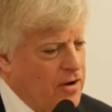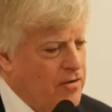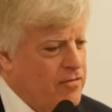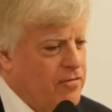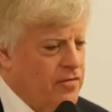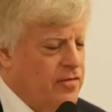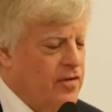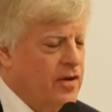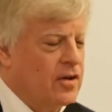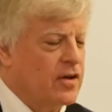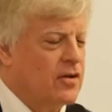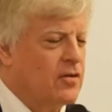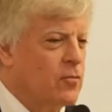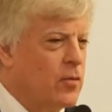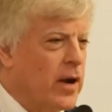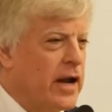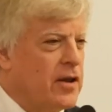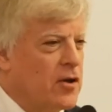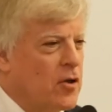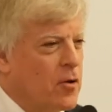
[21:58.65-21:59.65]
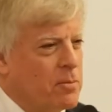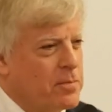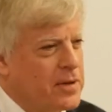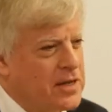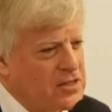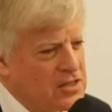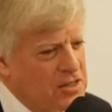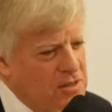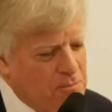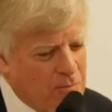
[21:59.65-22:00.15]
of Radio
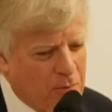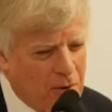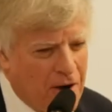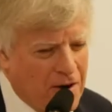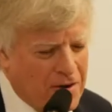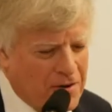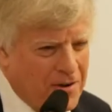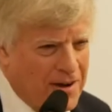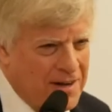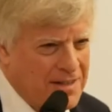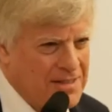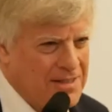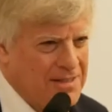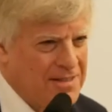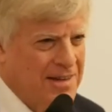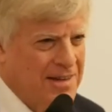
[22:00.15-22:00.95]
Peace and Progress,